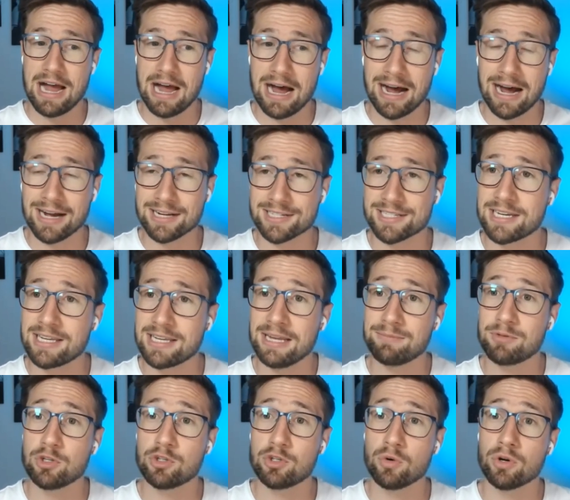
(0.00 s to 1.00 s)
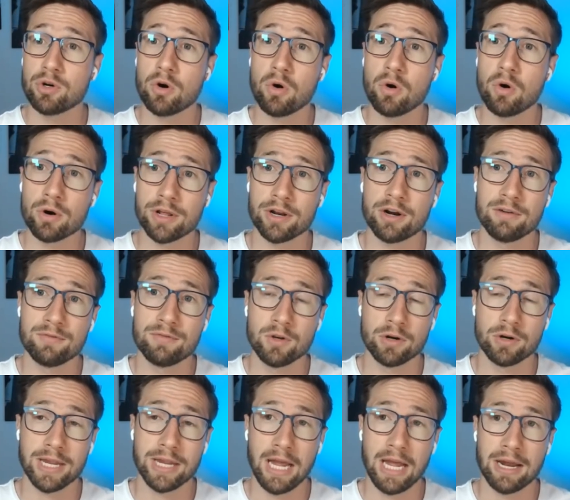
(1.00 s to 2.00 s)
asking them to do an audit of your
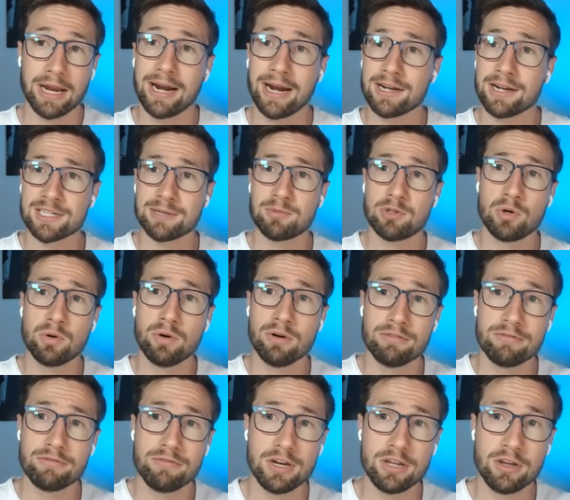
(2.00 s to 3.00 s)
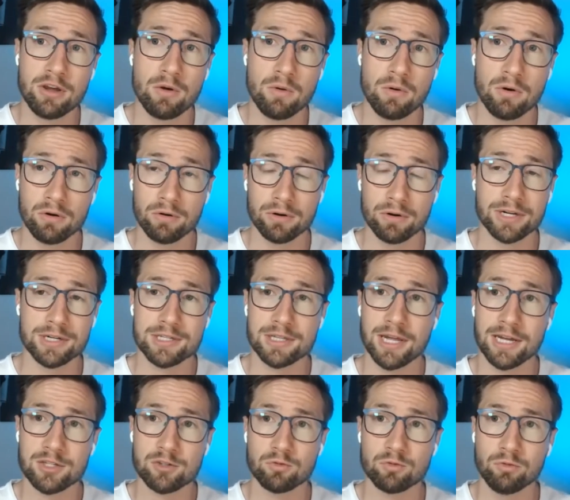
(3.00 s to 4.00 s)
account and ask them to do a video audit.
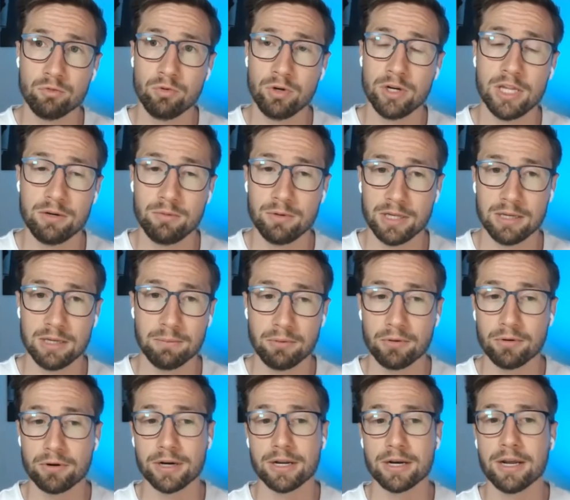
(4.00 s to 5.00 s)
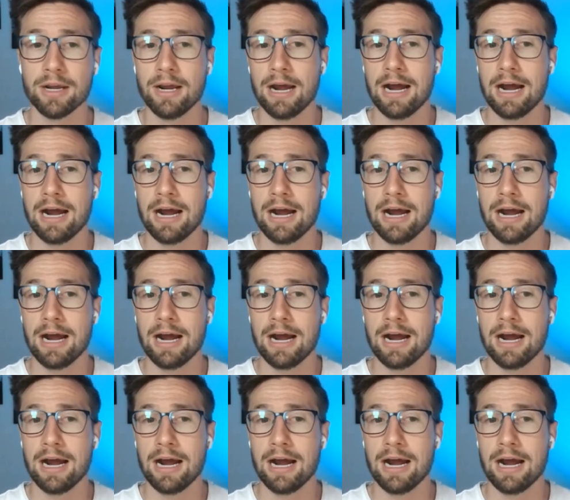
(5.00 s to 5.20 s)
That's really, really important.